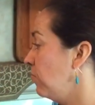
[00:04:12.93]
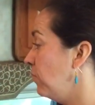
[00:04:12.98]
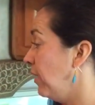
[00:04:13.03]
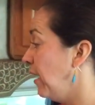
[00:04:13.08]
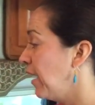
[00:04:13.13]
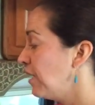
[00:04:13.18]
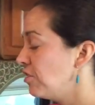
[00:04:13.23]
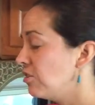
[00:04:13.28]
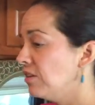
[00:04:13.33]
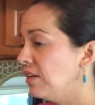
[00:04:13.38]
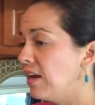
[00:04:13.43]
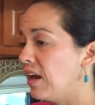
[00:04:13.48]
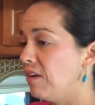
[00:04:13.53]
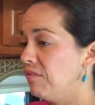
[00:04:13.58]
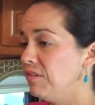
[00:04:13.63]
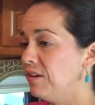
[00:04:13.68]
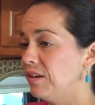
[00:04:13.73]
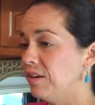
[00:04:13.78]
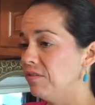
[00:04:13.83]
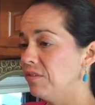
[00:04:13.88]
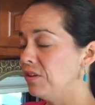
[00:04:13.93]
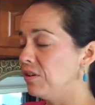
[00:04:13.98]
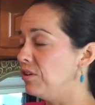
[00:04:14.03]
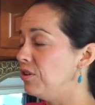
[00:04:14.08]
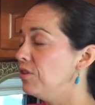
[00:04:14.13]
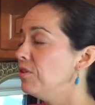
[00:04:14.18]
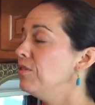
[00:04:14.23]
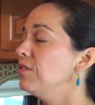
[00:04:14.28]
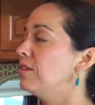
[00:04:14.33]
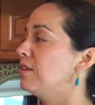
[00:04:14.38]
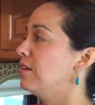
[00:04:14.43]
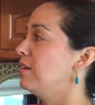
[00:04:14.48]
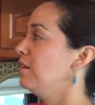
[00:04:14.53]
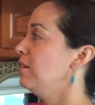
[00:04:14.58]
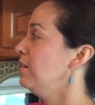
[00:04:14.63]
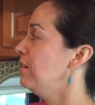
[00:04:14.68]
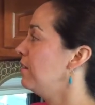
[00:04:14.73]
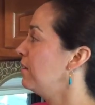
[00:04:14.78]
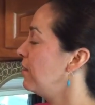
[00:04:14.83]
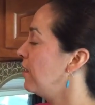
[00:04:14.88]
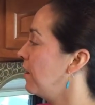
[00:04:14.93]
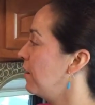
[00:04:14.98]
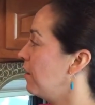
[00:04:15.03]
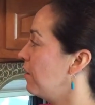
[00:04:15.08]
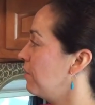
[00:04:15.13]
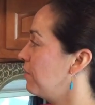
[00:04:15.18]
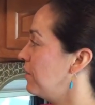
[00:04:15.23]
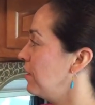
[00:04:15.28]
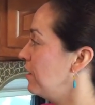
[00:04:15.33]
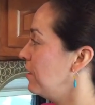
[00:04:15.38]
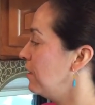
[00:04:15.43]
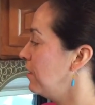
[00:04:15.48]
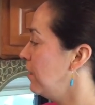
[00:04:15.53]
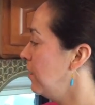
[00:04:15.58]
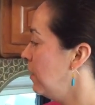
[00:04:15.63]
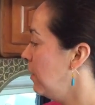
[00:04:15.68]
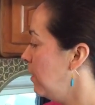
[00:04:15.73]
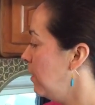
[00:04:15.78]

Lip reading: We actually haven't even used it that often.